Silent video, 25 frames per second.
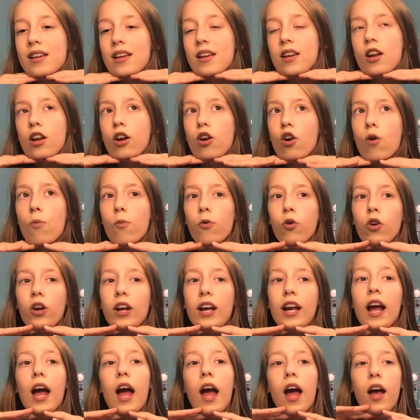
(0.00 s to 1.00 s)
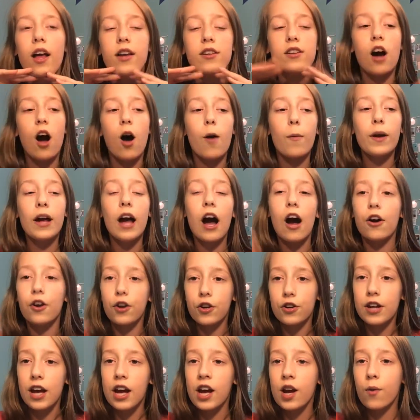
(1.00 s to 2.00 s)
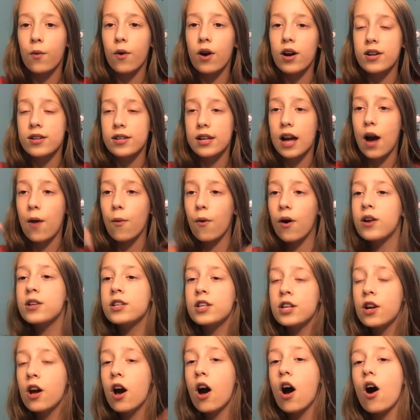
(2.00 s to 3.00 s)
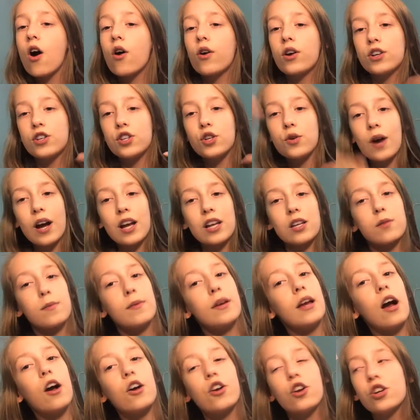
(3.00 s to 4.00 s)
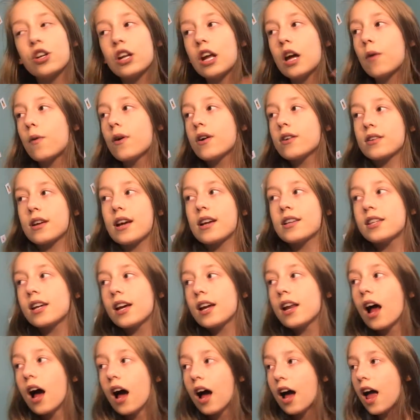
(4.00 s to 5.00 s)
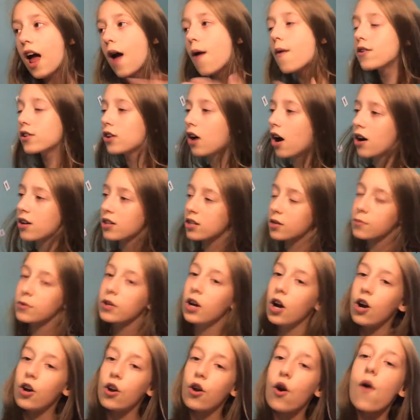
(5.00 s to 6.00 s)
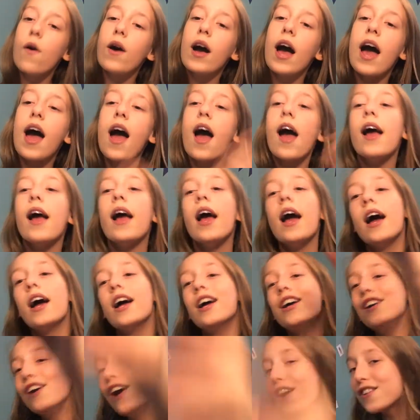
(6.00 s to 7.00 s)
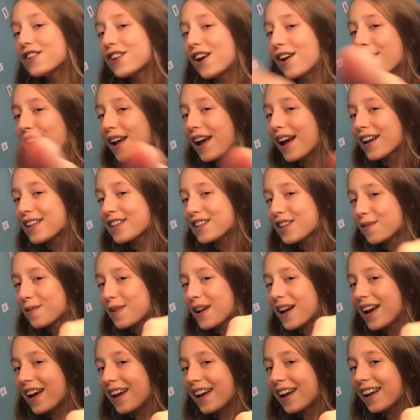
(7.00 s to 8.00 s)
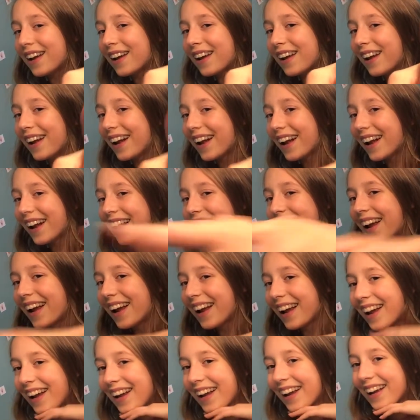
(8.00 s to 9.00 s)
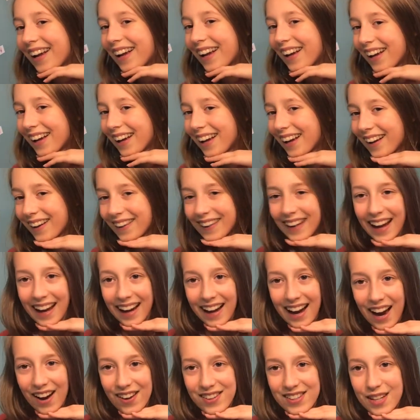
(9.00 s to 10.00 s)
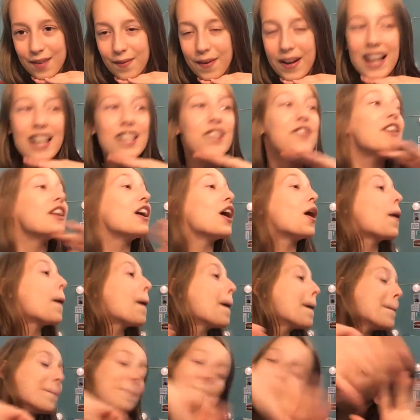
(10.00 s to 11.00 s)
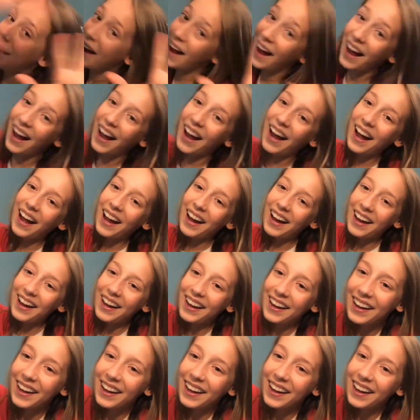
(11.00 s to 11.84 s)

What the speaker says: And Nicole Marie, tell me how your day was. I want to know, because you asked me how your day was. I said it was awesome, good, okay. Your turn to answer me. Okay, I'll see you in my next video. Bye.